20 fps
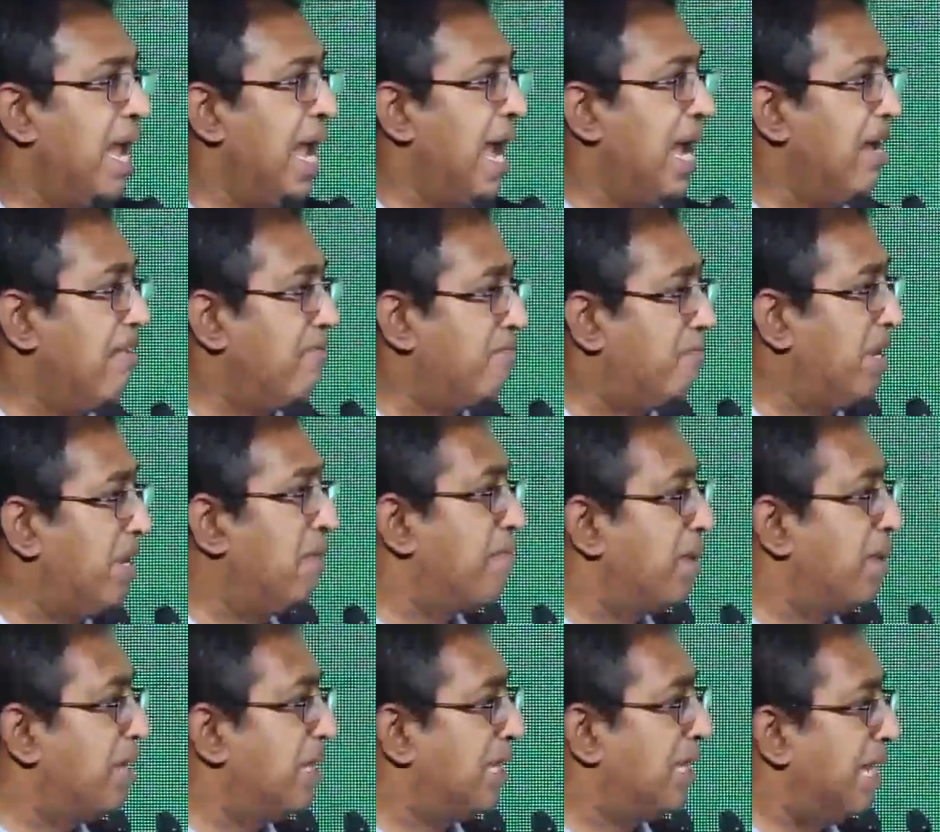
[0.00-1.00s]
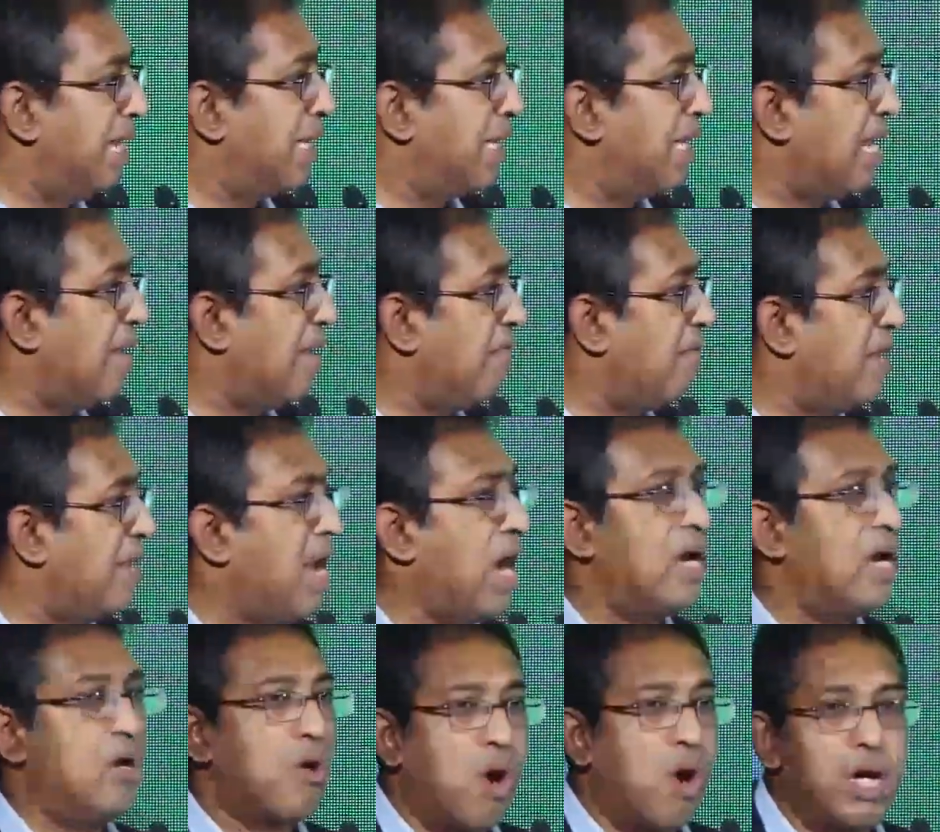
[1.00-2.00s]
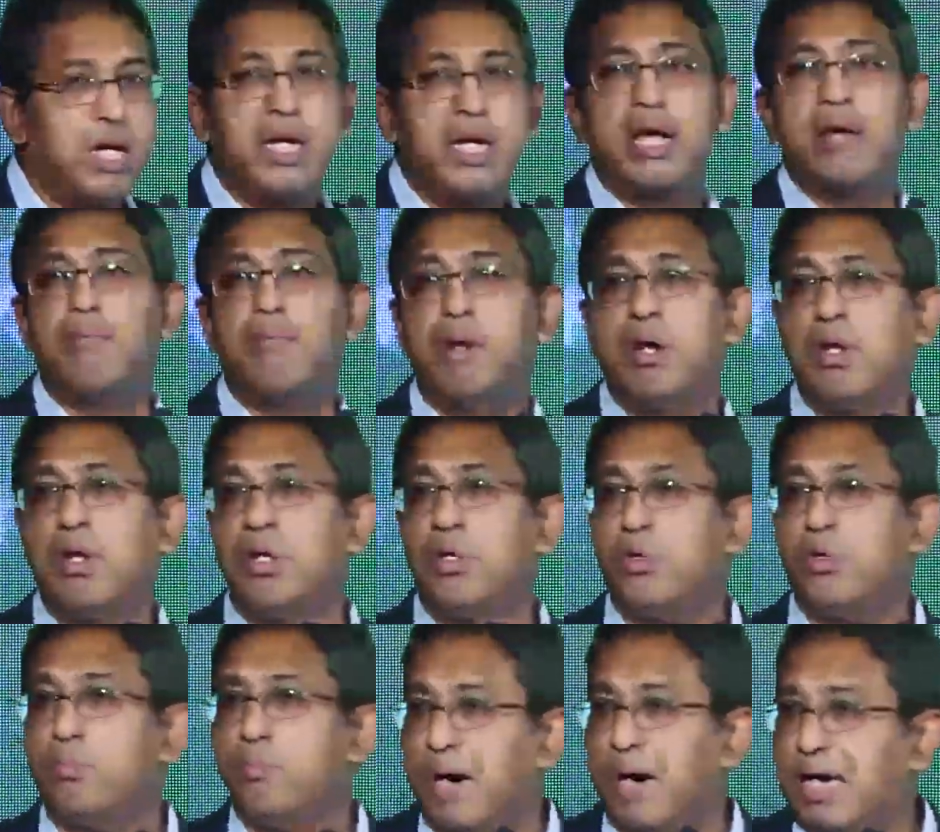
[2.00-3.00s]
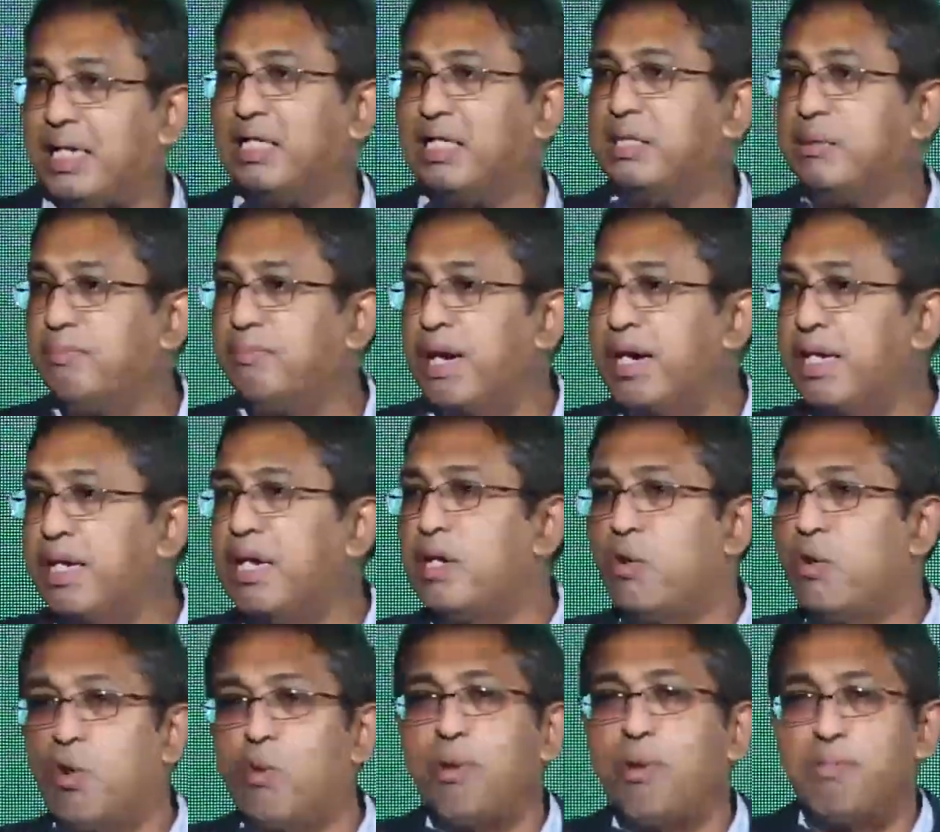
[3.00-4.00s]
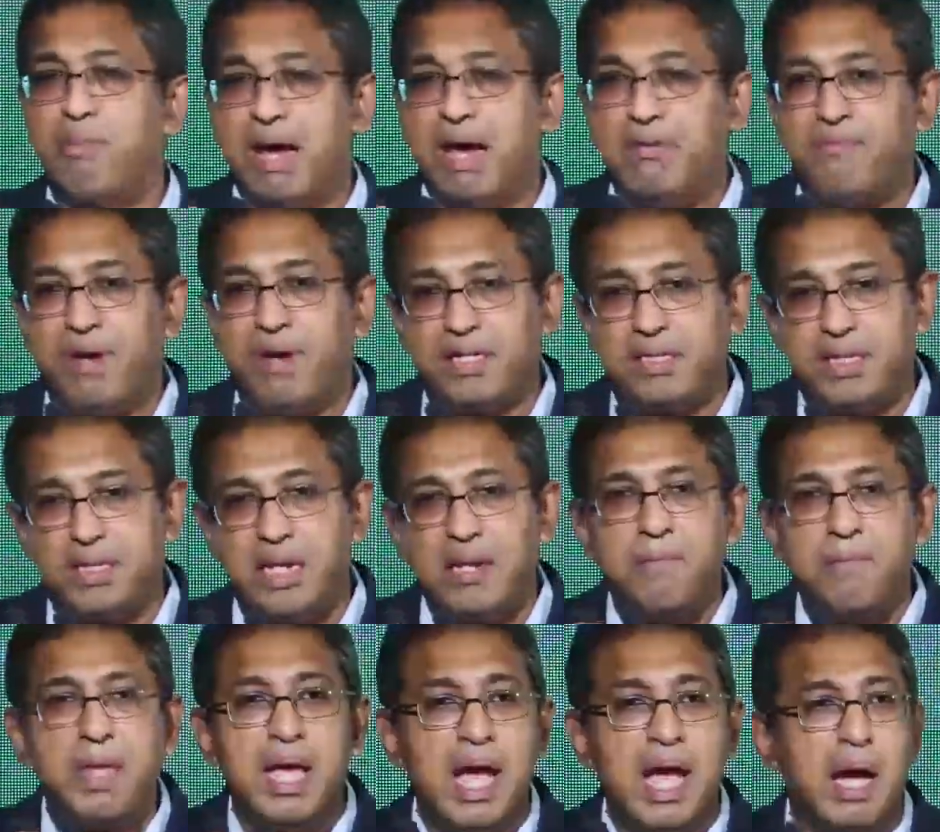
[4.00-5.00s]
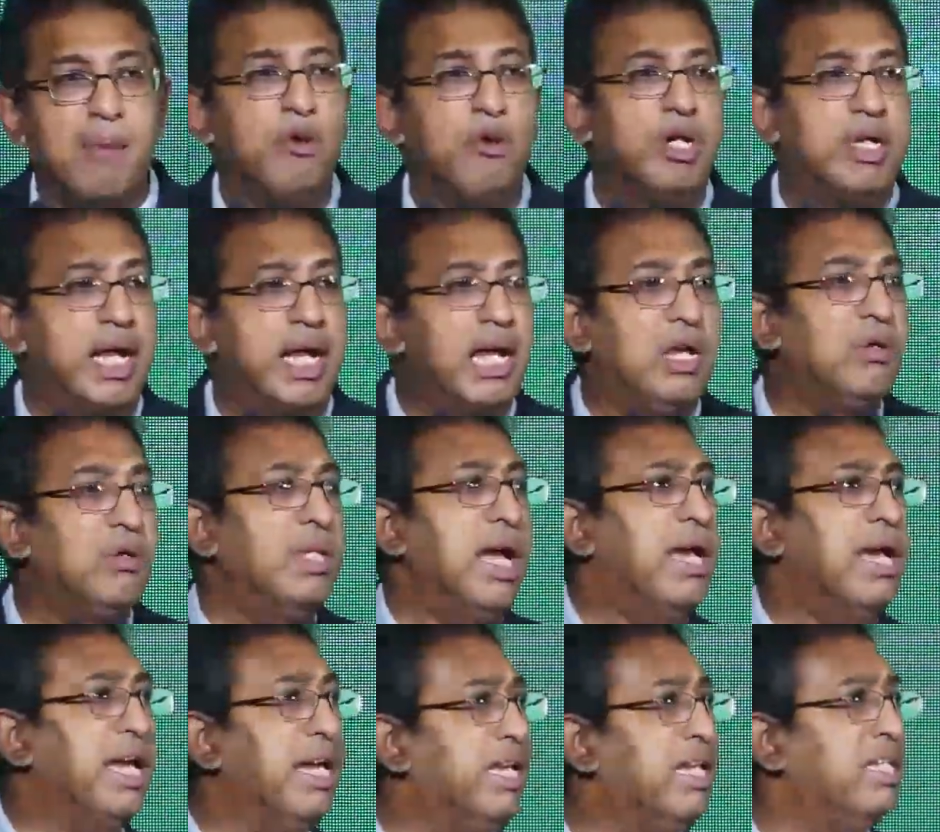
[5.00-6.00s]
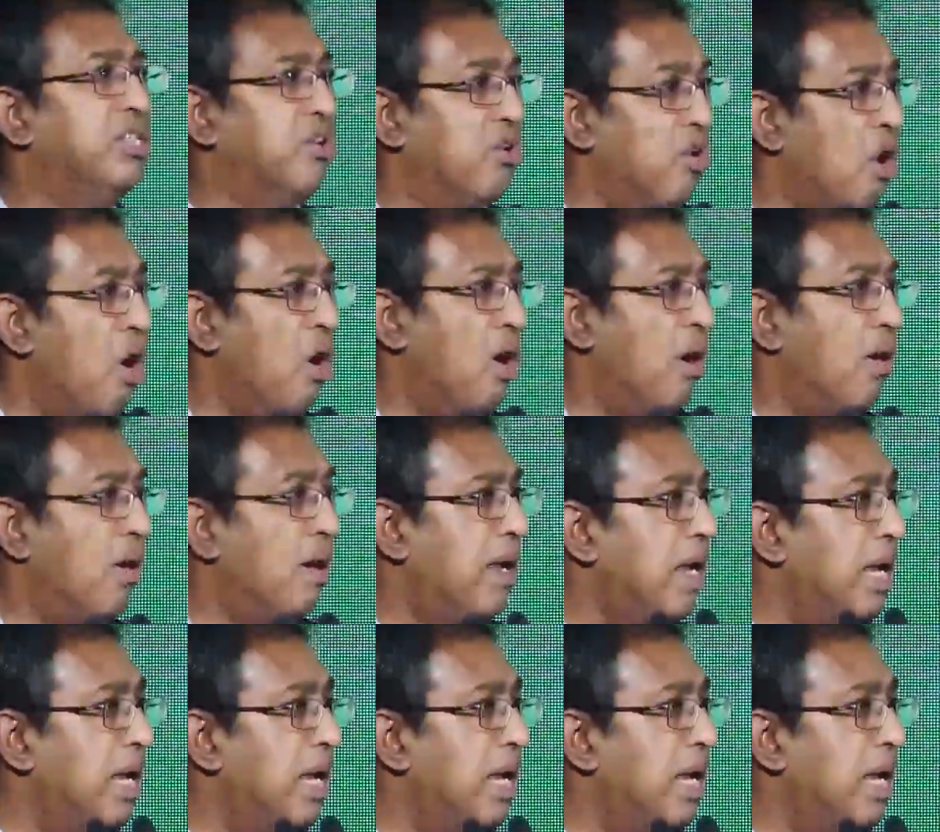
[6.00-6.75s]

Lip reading: And if people think that we are not able to participate in global manufacturing, I'm going to tell you that it is wrong.